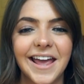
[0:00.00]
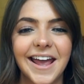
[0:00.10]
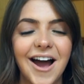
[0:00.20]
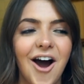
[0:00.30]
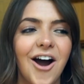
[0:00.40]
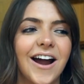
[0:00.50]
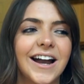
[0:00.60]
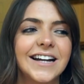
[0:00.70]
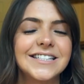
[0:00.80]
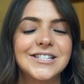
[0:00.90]
They
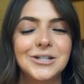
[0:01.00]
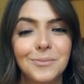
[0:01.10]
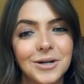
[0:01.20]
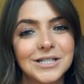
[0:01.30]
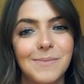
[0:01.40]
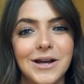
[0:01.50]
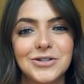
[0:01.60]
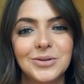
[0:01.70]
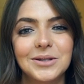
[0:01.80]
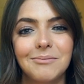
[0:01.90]
are super
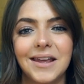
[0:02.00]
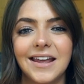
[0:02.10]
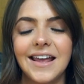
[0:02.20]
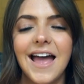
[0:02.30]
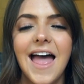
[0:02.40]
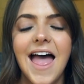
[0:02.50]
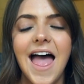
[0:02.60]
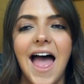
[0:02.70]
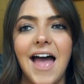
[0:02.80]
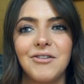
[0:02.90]
special to me
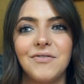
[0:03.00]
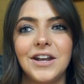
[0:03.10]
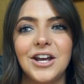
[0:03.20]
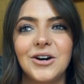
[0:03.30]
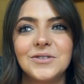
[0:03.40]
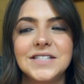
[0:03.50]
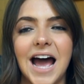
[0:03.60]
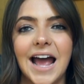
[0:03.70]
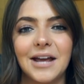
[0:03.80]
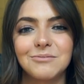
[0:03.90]
and videos
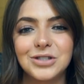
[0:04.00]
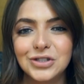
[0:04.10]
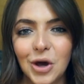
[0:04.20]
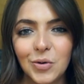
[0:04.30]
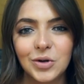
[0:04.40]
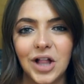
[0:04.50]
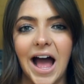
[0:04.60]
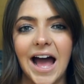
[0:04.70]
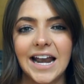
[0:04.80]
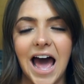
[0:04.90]
I am so
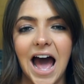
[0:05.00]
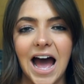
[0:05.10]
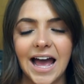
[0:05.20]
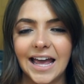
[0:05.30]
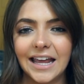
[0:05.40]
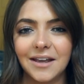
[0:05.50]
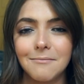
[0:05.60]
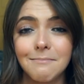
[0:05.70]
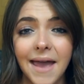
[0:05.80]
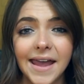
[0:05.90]
glad I
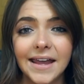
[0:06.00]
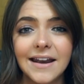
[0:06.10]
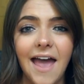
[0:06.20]
made